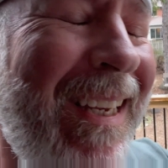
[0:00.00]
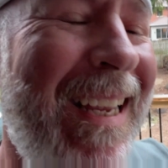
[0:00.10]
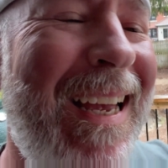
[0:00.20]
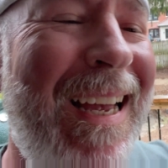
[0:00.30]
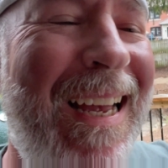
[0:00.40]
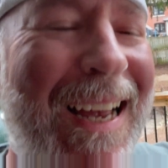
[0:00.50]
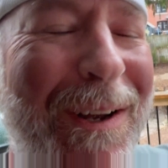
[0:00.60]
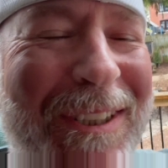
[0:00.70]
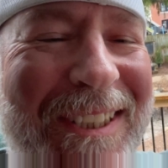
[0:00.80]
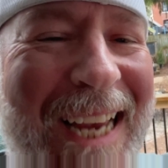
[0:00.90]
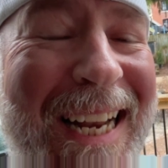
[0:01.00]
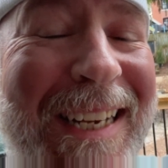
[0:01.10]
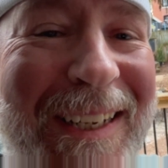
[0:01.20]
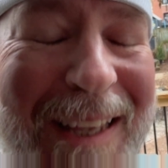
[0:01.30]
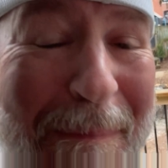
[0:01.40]
Outside in
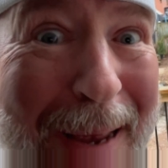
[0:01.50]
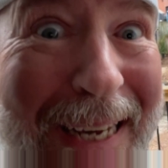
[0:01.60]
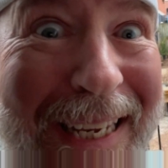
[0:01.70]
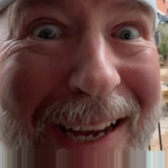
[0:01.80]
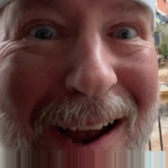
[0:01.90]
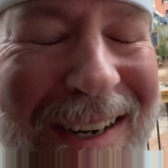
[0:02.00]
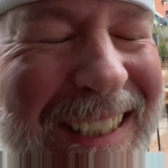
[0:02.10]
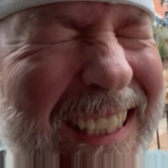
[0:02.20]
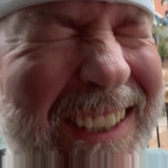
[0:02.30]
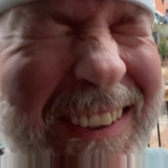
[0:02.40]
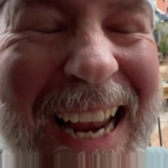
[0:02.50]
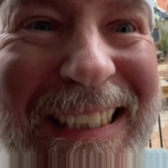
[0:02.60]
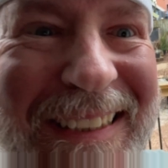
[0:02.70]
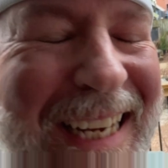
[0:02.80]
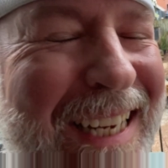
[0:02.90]
the backyard is a great
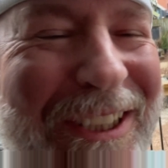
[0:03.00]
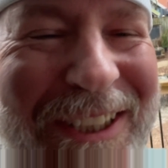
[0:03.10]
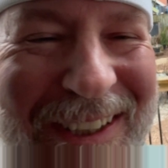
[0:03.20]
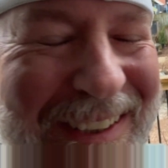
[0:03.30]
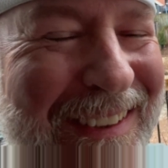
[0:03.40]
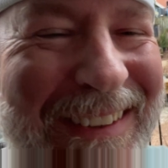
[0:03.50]
nature.